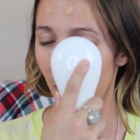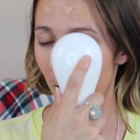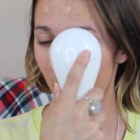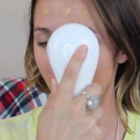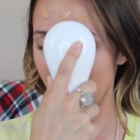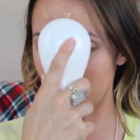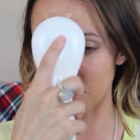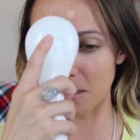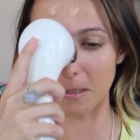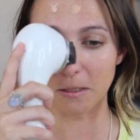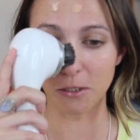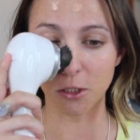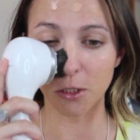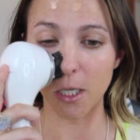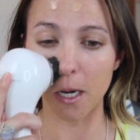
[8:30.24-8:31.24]
it's just
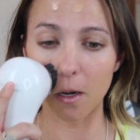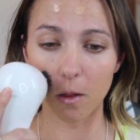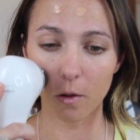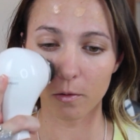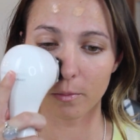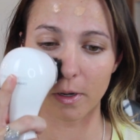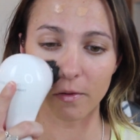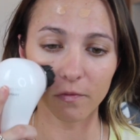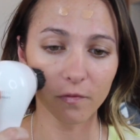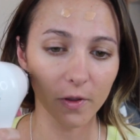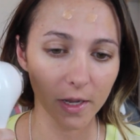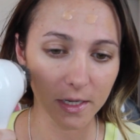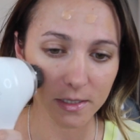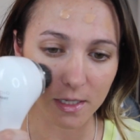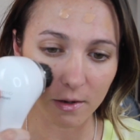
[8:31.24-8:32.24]
gonna shed all over my
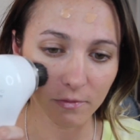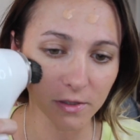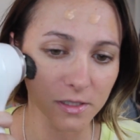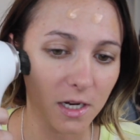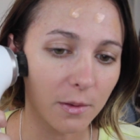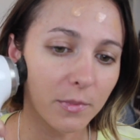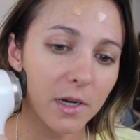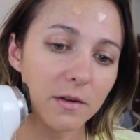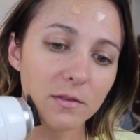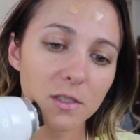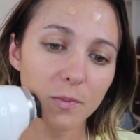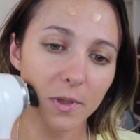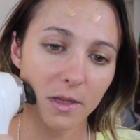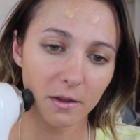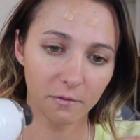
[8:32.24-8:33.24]
face every time. I have to
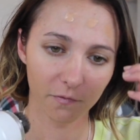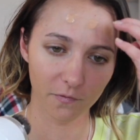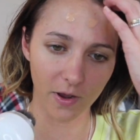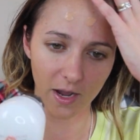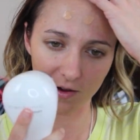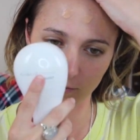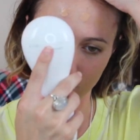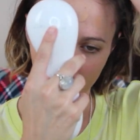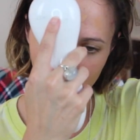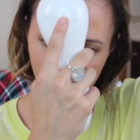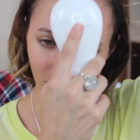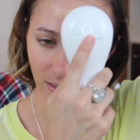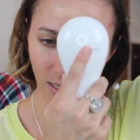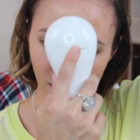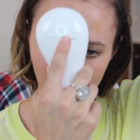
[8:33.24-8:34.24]
spend like five
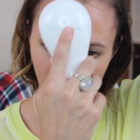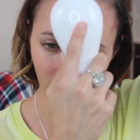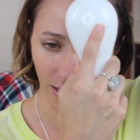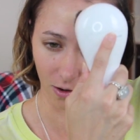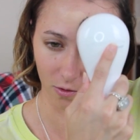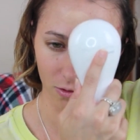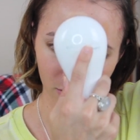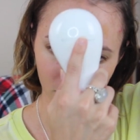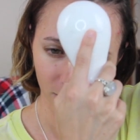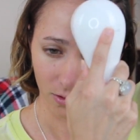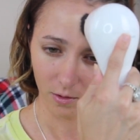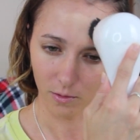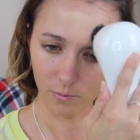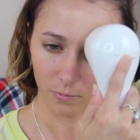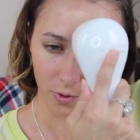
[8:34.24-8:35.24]
minutes taking out
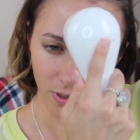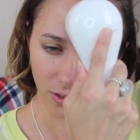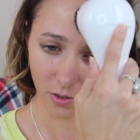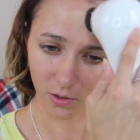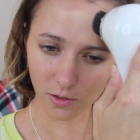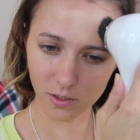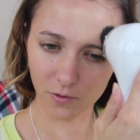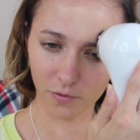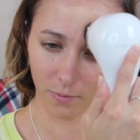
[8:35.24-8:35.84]
bristles